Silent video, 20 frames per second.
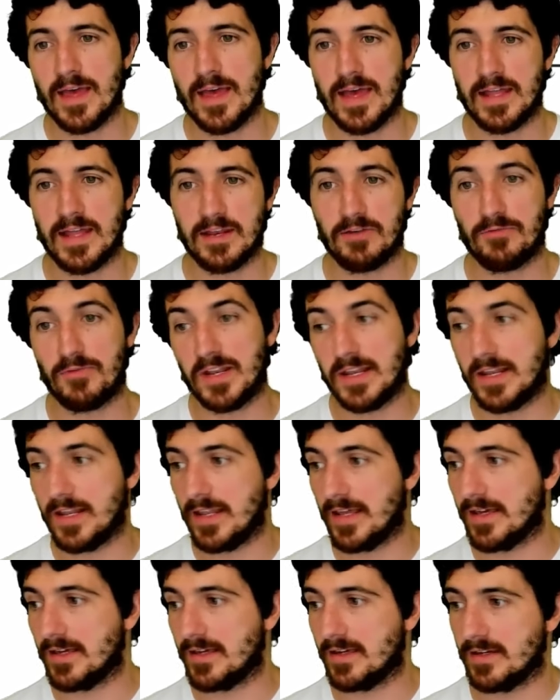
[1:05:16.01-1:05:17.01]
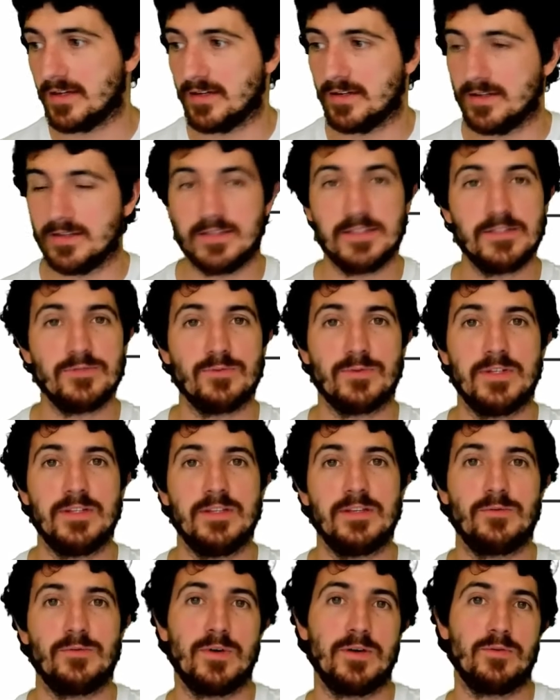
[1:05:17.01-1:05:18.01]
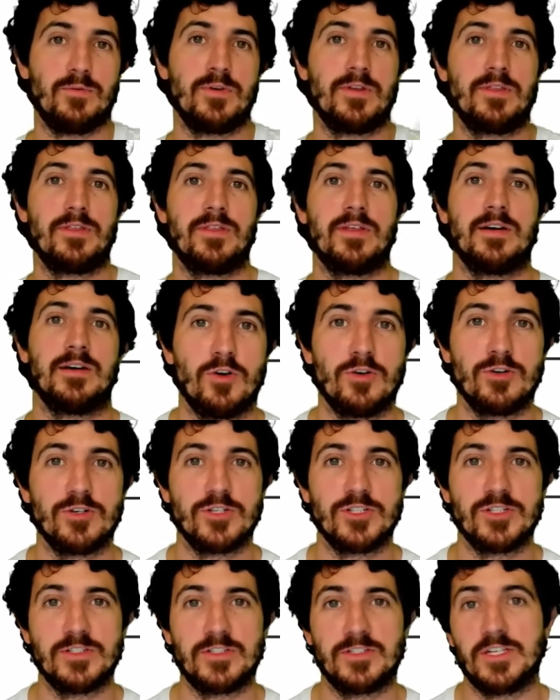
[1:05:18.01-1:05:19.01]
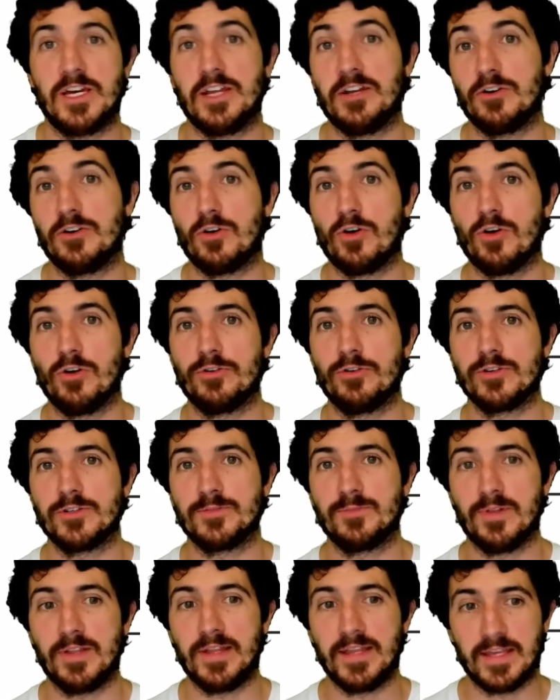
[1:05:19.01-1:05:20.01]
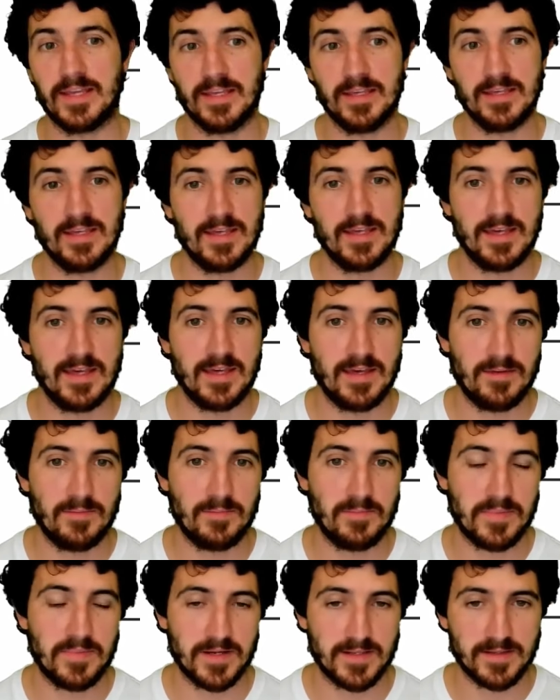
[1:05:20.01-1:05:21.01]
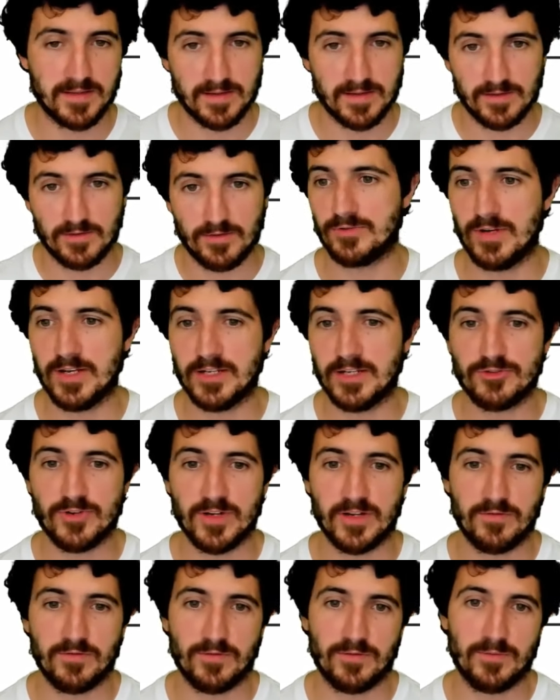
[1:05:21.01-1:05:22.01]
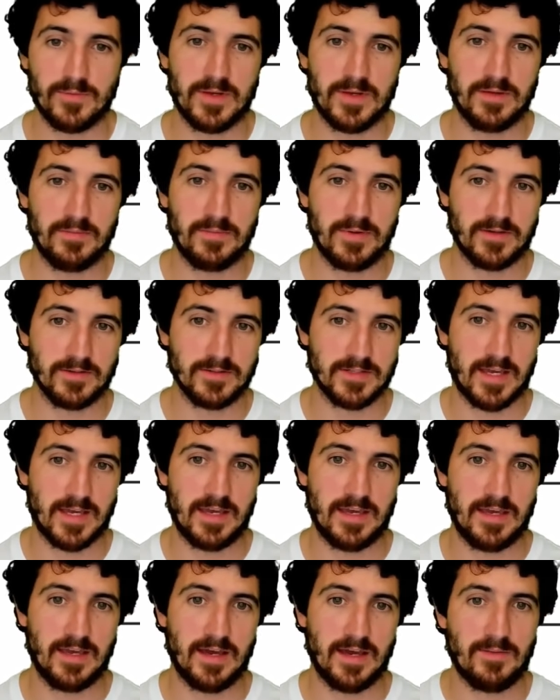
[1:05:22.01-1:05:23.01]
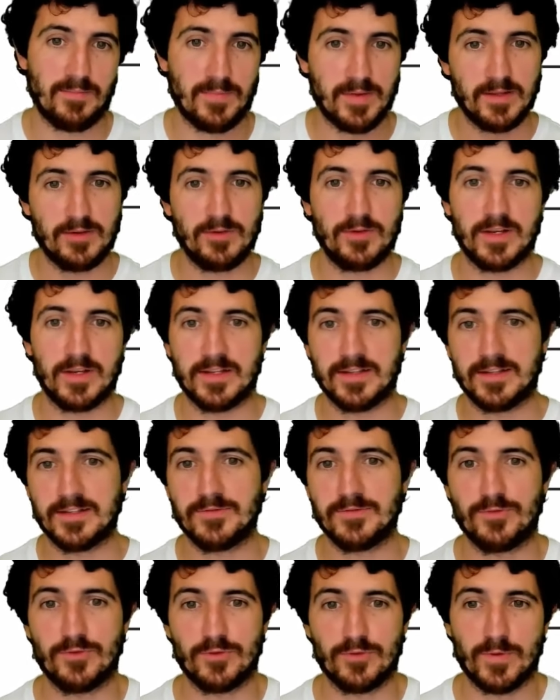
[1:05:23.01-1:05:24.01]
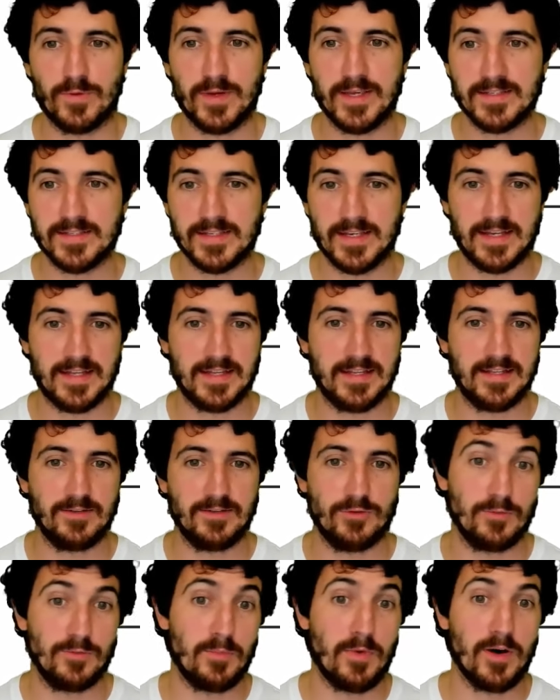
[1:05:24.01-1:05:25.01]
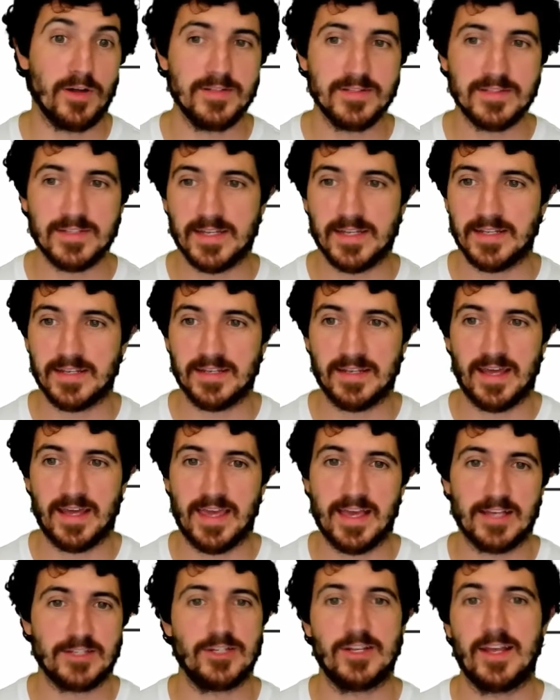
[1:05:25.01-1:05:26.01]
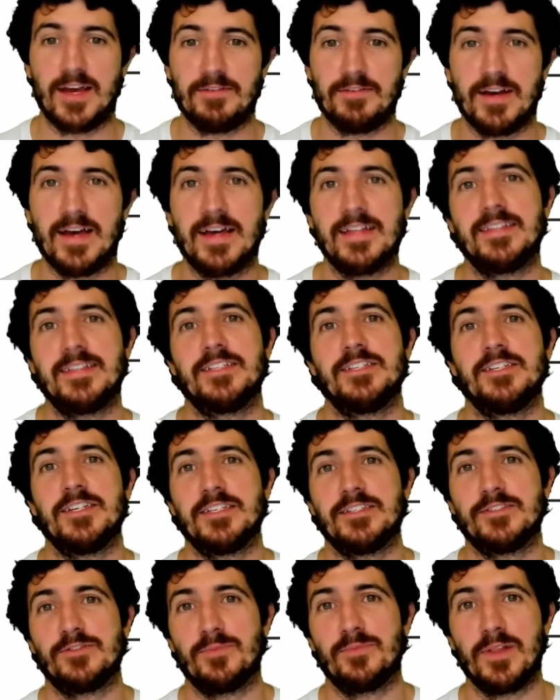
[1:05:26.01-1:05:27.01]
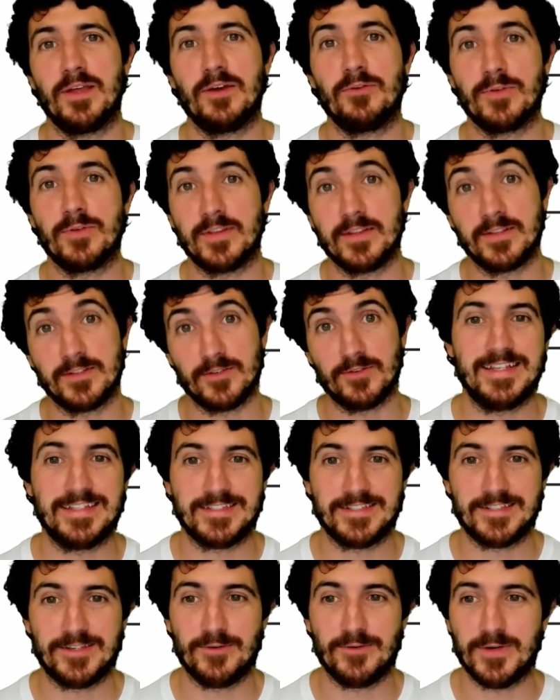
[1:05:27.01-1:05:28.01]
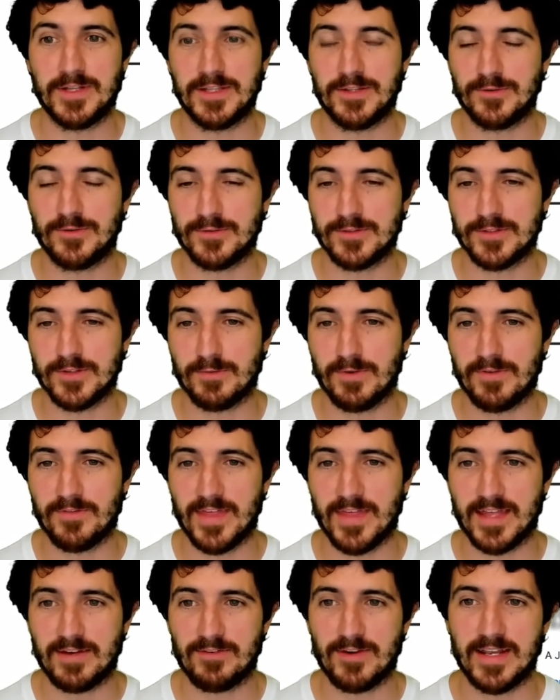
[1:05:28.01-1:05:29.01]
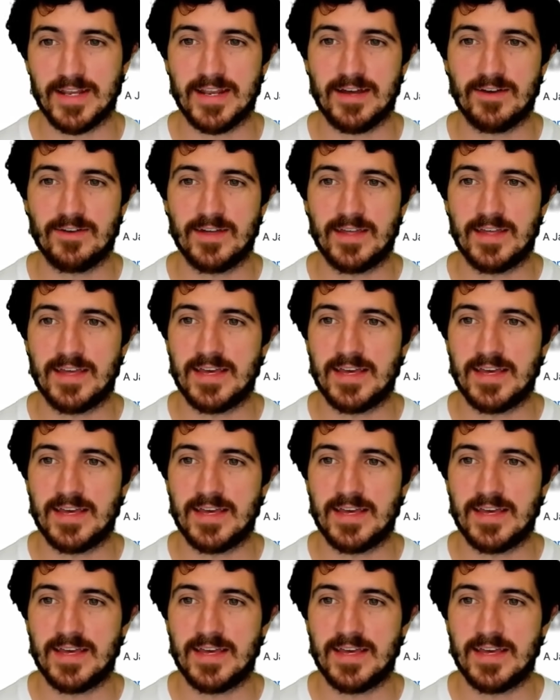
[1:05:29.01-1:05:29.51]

And I really like uh, this one, the one with color channel color splitting but it's really intriguing for me because I have been looking at this for weeks and or months and I actually haven't had the chance to play with it. Let's go and do some of that right now.